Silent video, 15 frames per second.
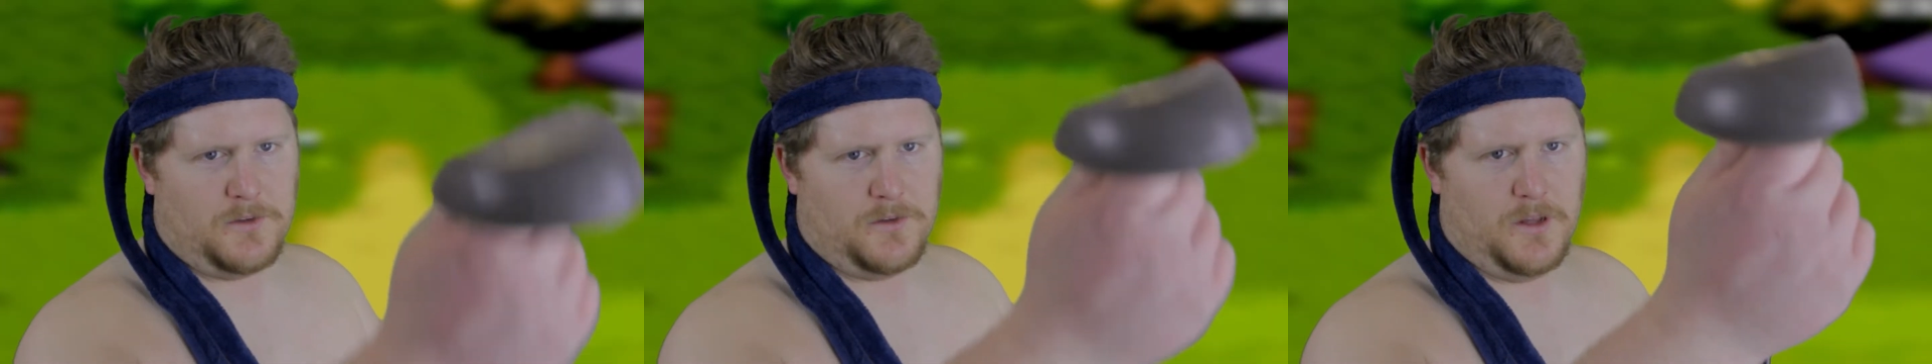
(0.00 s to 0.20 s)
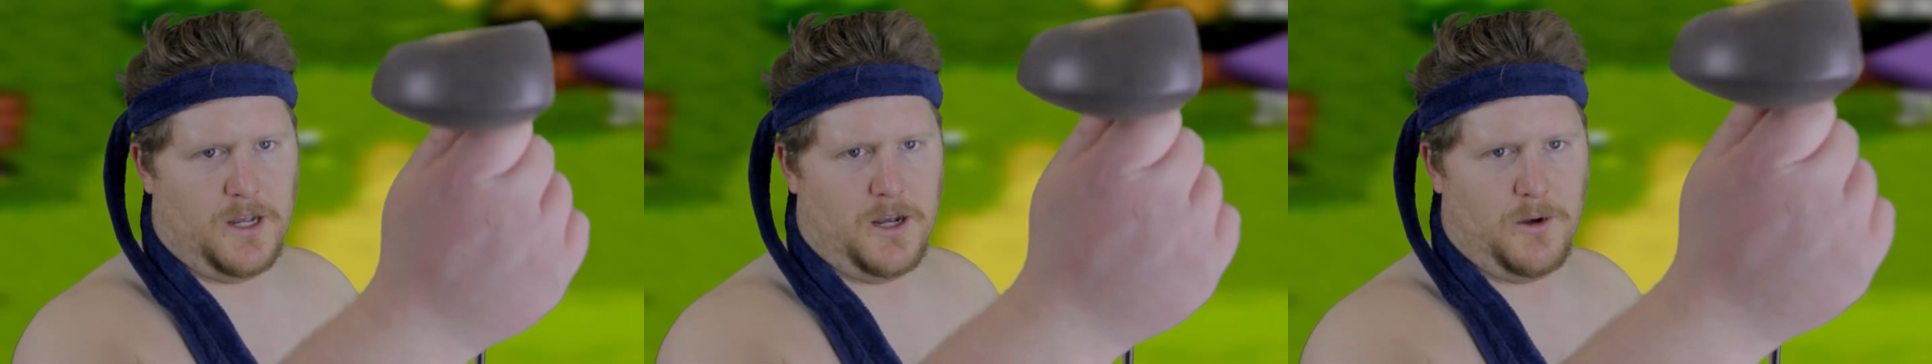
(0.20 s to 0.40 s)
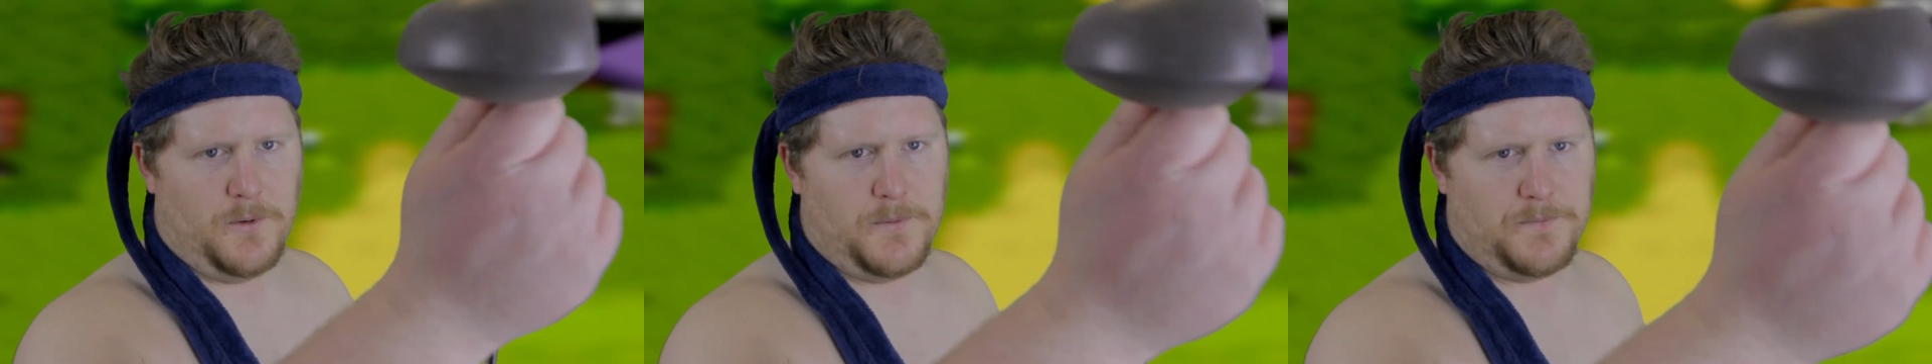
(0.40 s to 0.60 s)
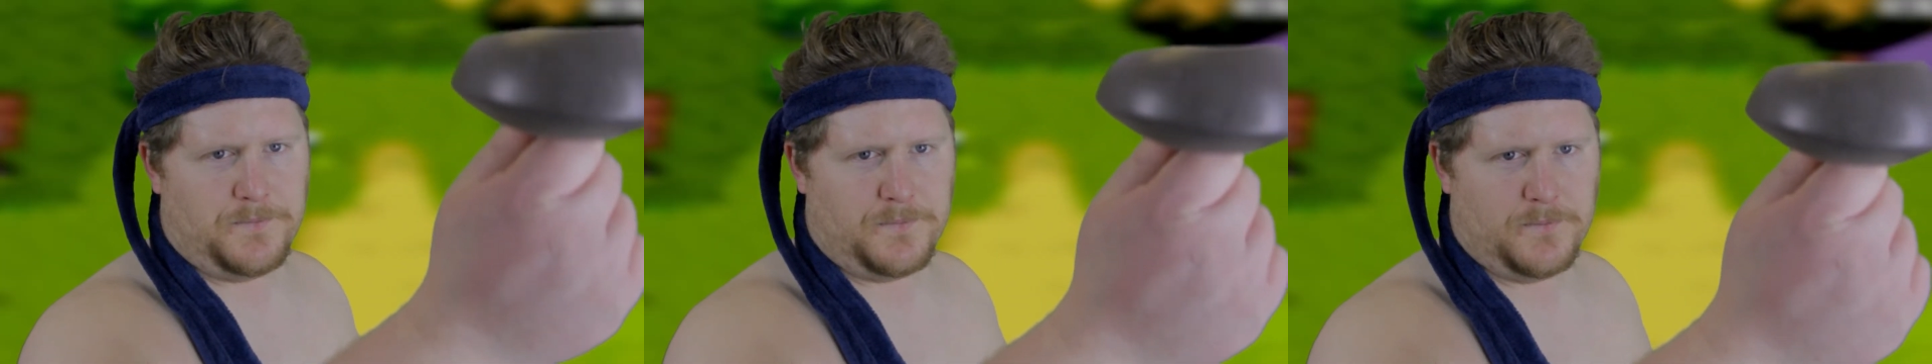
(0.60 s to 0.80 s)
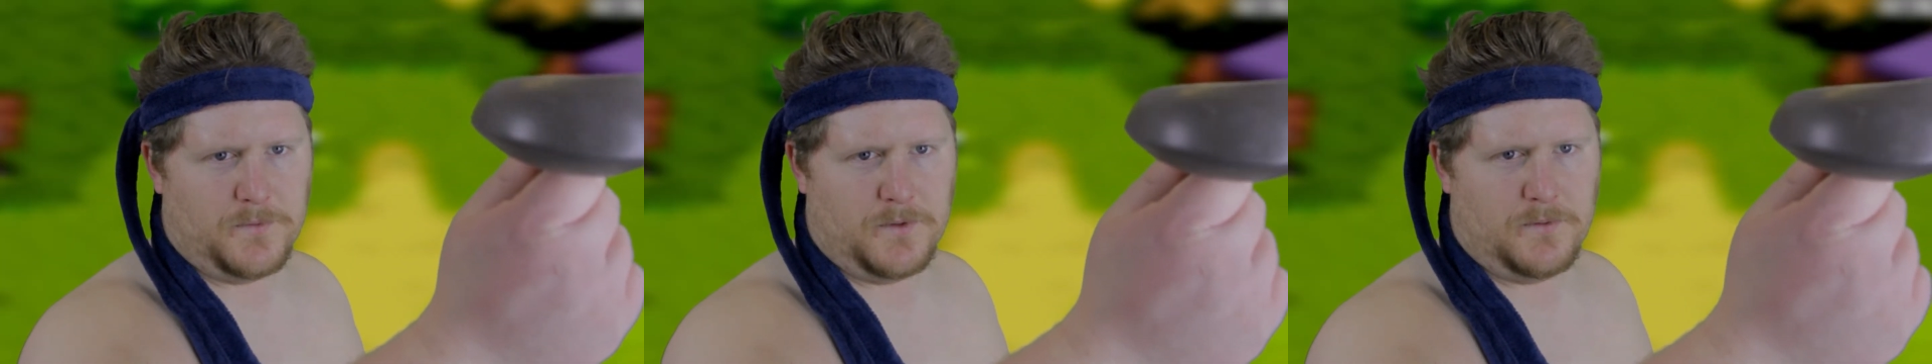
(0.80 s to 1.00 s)
Now,
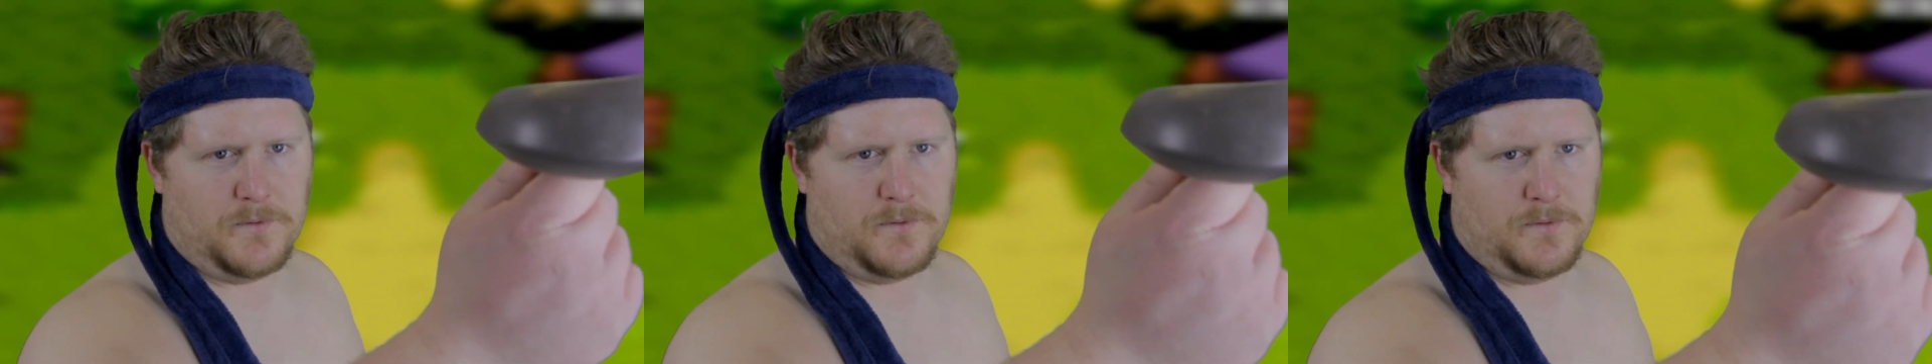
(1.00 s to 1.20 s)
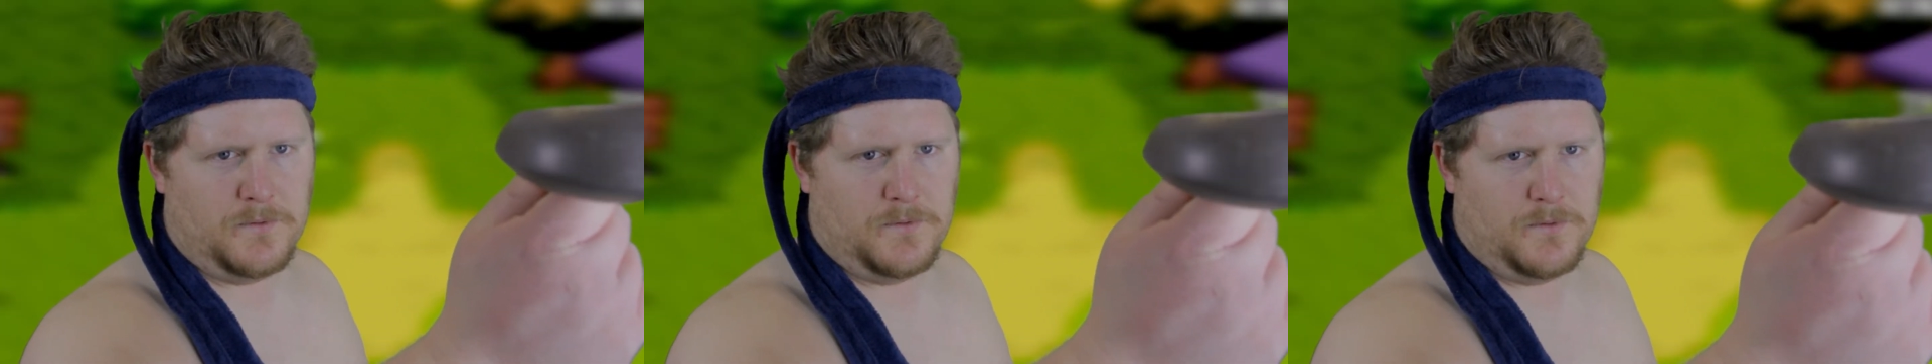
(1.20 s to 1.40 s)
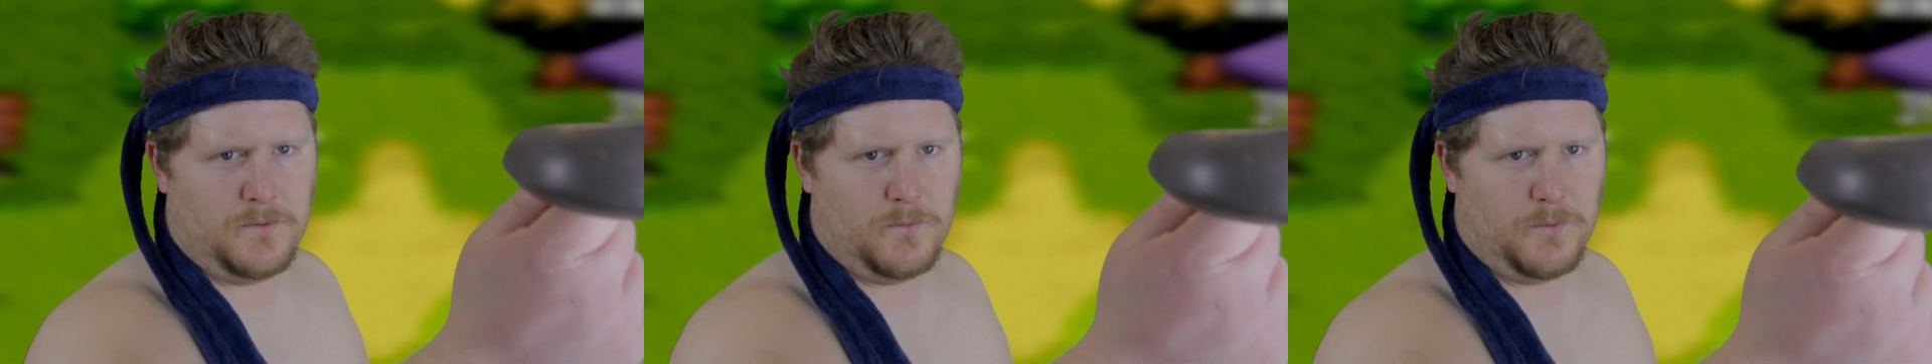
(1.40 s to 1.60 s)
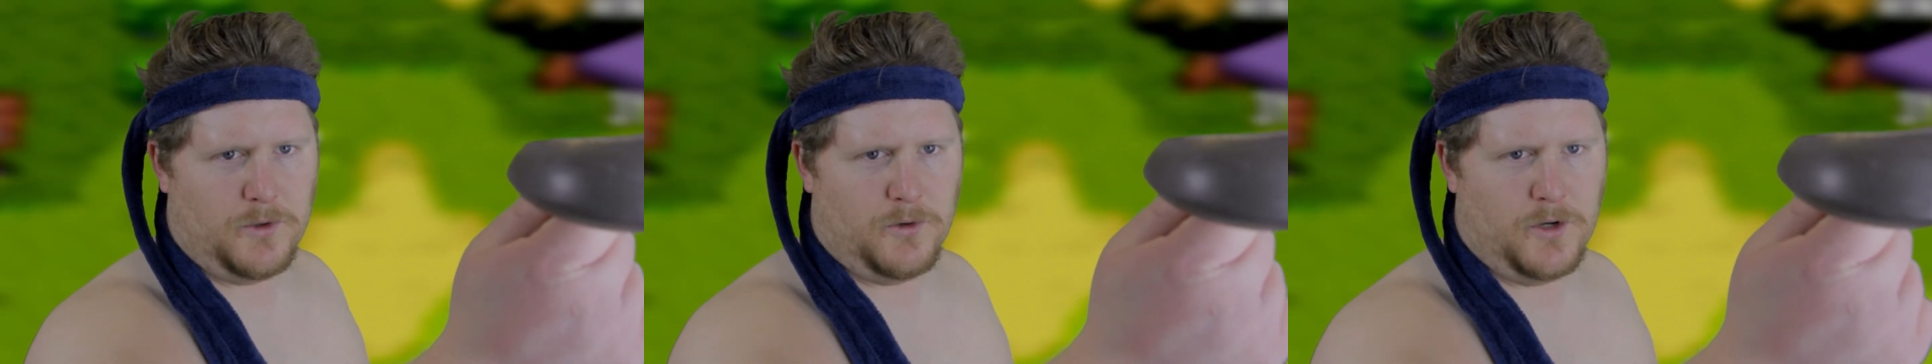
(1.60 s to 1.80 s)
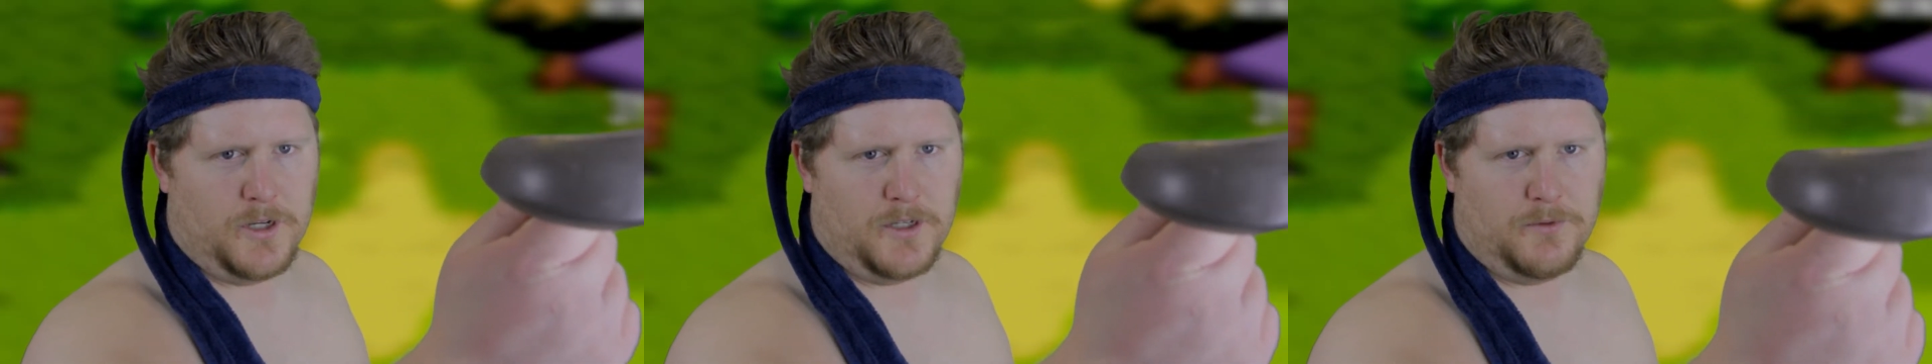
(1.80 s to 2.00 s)
we
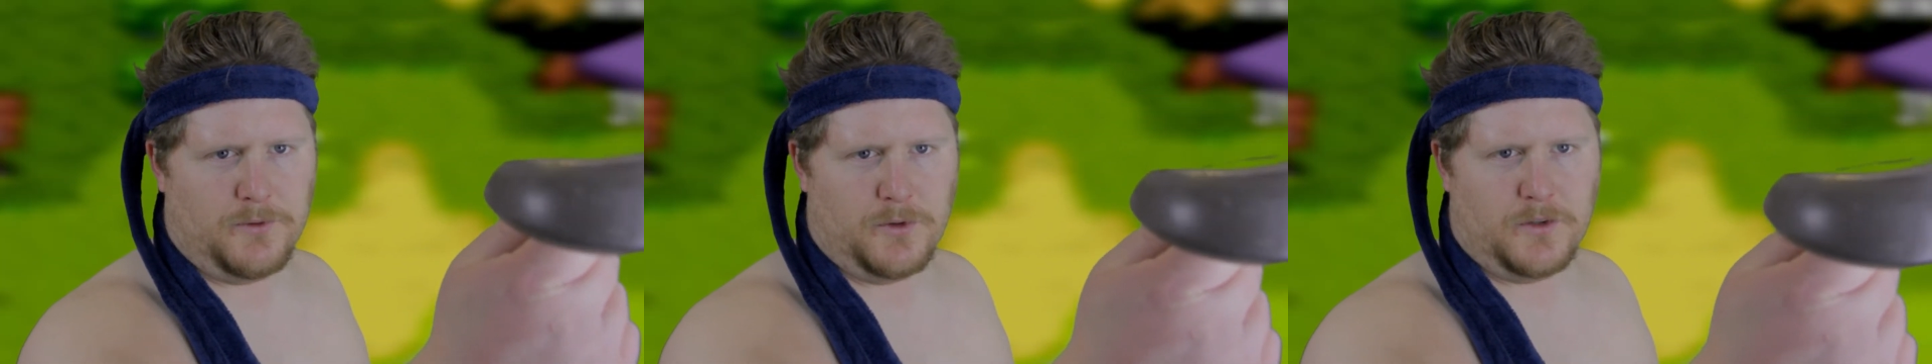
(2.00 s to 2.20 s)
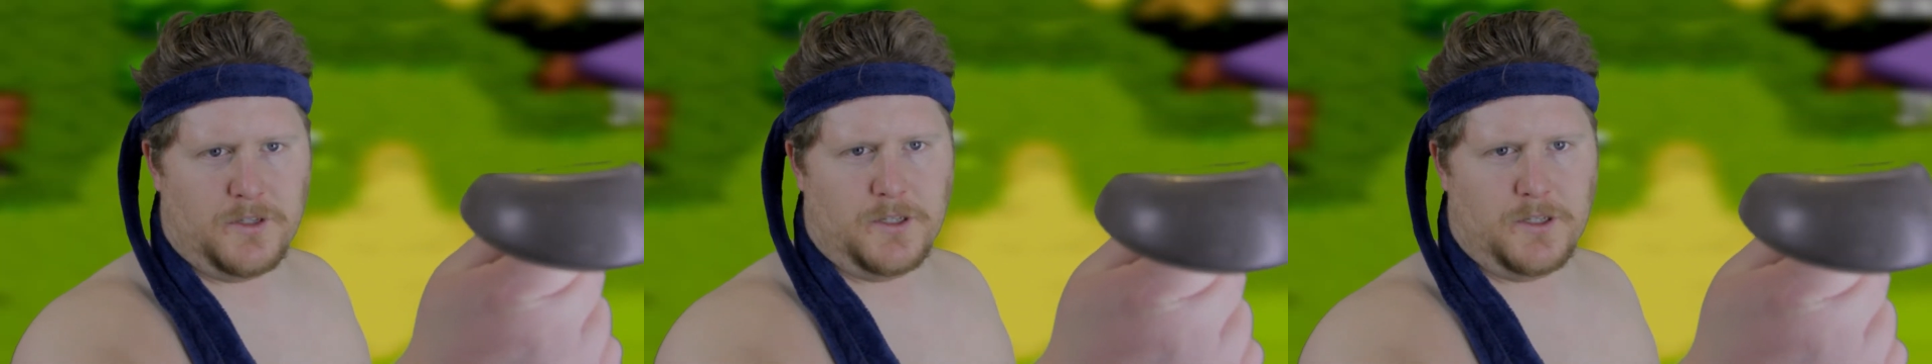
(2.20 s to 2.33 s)
are ready for